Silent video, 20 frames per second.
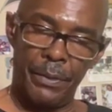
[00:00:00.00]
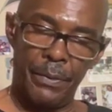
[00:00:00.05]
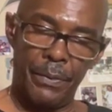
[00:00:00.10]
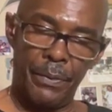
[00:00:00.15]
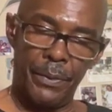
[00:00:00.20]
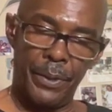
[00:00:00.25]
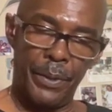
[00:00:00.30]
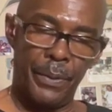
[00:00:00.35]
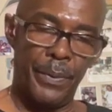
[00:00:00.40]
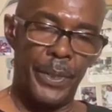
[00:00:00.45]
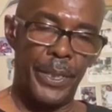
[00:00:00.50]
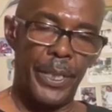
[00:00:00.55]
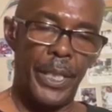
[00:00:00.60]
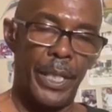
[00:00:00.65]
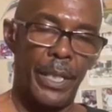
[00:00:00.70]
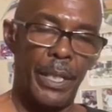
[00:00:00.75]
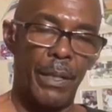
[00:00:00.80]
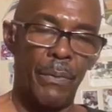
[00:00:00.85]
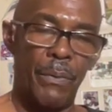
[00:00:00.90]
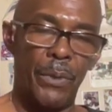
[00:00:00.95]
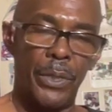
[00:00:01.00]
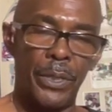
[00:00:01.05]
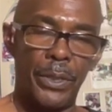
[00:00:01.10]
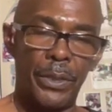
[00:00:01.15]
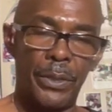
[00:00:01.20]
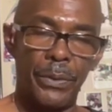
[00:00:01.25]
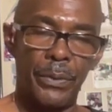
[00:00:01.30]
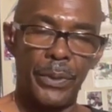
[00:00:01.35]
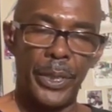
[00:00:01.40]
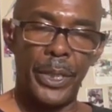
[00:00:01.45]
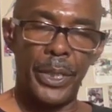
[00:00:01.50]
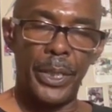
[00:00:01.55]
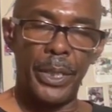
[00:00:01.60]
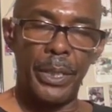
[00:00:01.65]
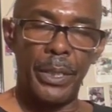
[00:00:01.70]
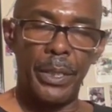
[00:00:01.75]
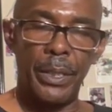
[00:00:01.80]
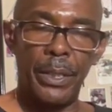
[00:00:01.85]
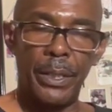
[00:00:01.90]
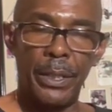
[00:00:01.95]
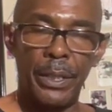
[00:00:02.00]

Where was that I wanted to read?